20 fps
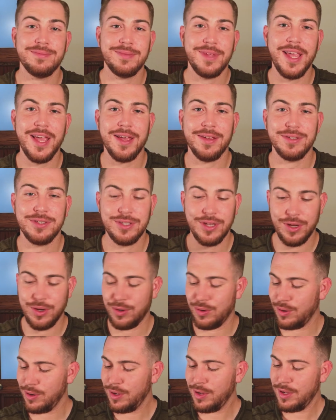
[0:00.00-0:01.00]
yeah,
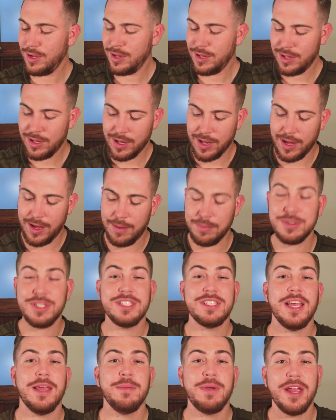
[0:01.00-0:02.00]
so it's the
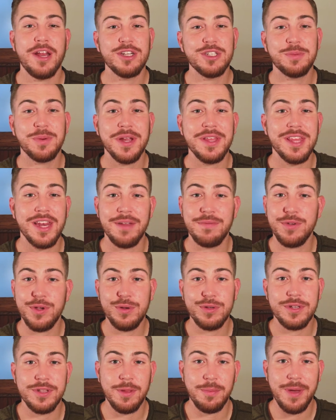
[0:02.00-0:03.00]
same hairspray that I've
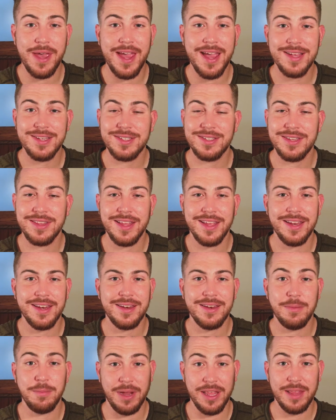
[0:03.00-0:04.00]
used in the past,
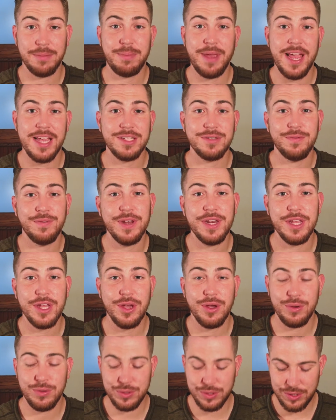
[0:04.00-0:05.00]
in my past
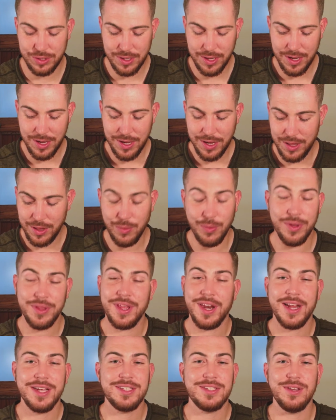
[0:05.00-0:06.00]
videos. The one
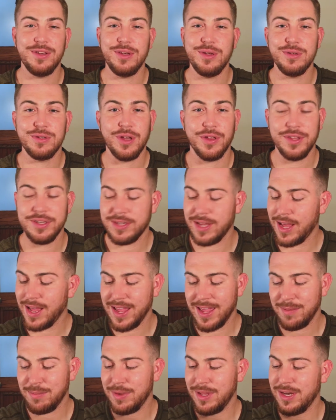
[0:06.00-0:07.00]
that I still use all the
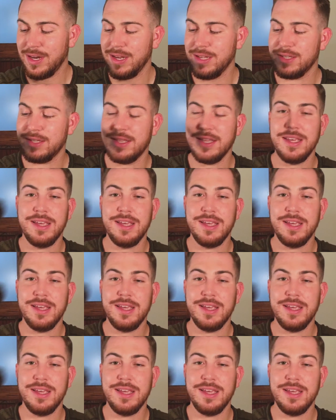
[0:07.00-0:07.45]
time, it is